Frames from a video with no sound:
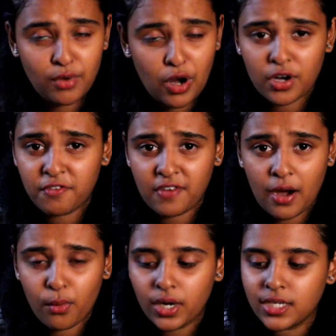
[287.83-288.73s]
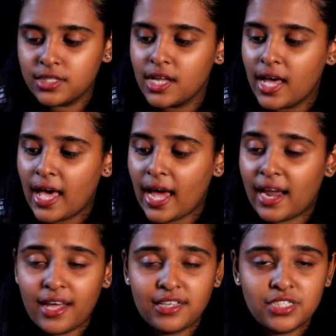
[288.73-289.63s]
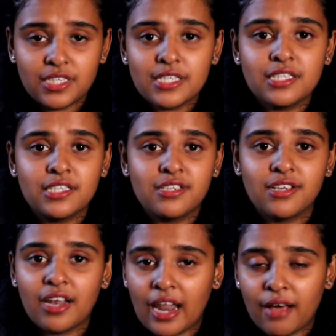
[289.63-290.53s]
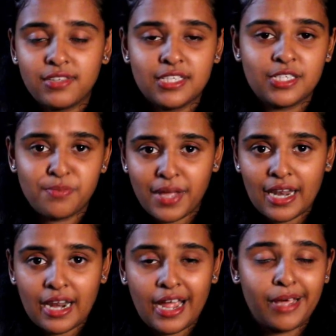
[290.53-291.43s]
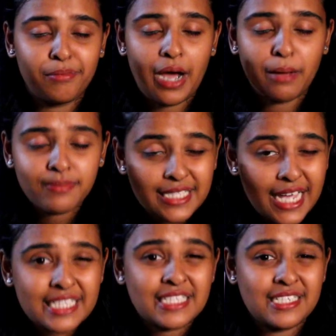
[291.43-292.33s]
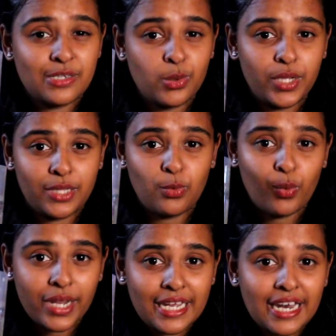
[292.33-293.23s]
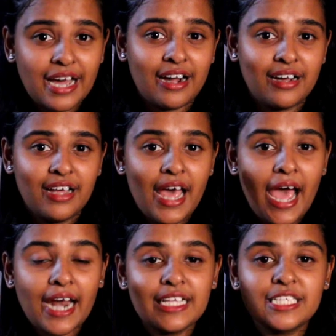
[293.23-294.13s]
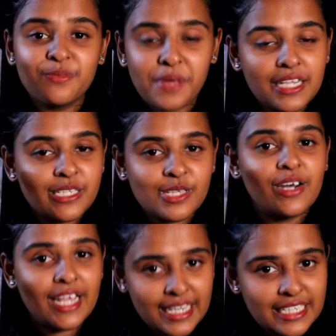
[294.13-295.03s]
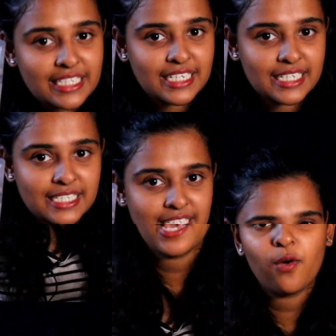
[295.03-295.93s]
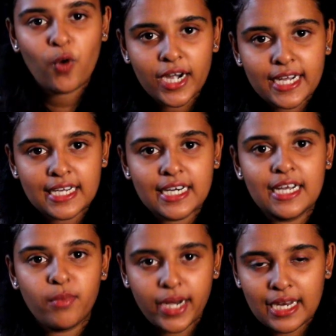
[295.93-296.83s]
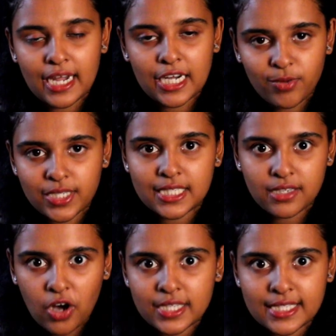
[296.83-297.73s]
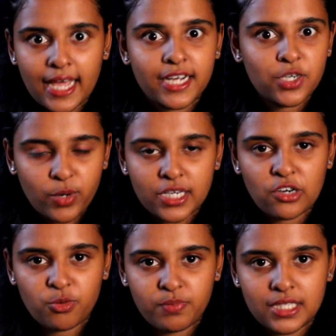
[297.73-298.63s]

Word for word: lot of hours, and I just love the smell, and I'm obsessed with vanilla, and it smells so delicious. Layer'r Wottagirl Vanilla Twist costs like two hundred